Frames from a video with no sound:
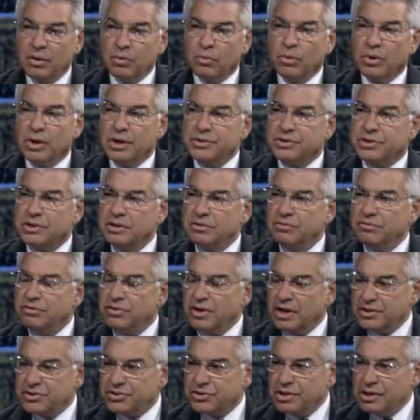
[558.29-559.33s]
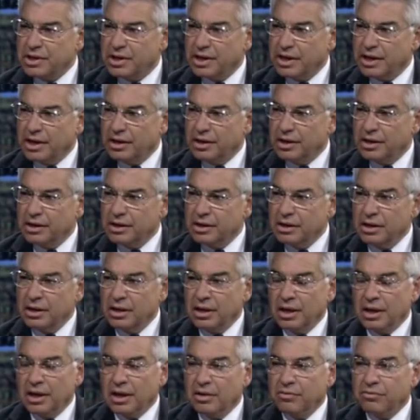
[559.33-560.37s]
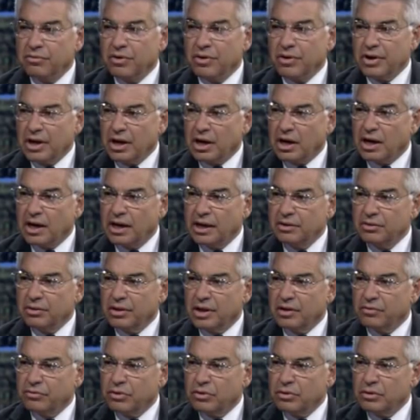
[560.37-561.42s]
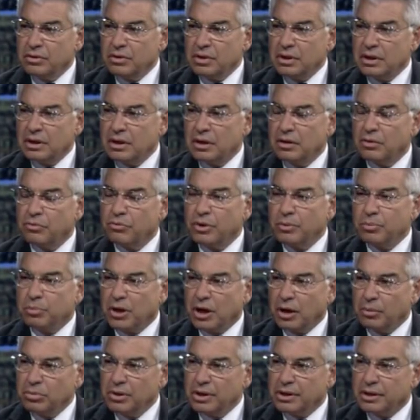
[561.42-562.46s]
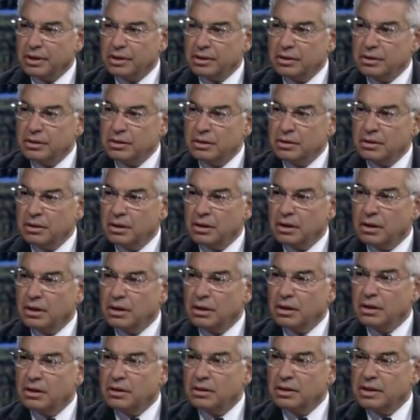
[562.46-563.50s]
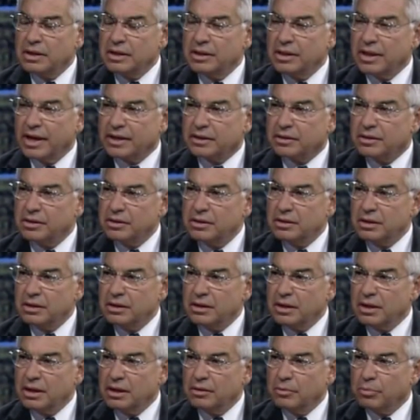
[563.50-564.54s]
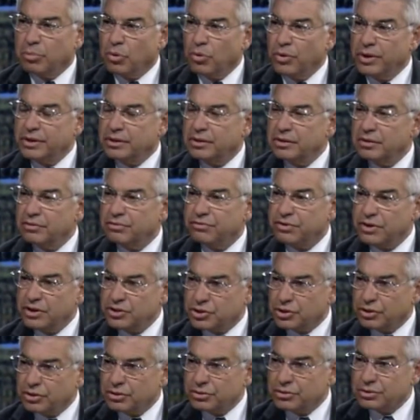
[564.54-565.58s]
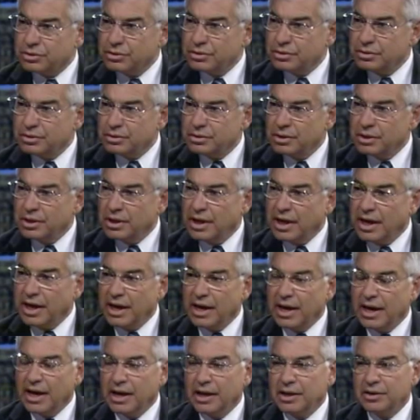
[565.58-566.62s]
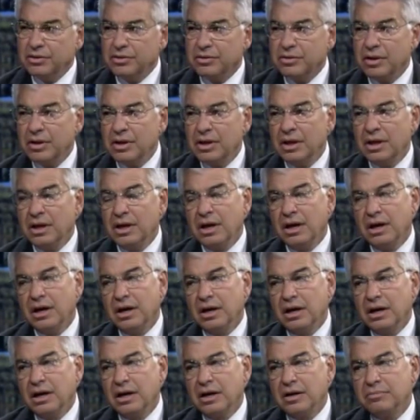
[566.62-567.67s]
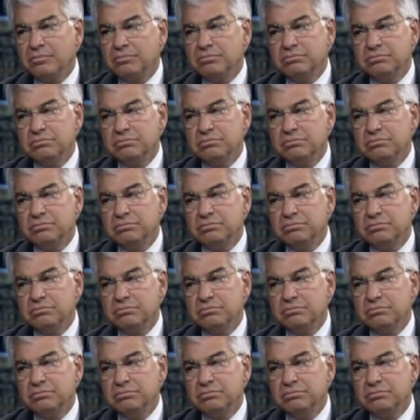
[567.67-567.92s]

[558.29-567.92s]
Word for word: was investigating a very high-level uh, Republican uh, elected and appointed officials. And uh,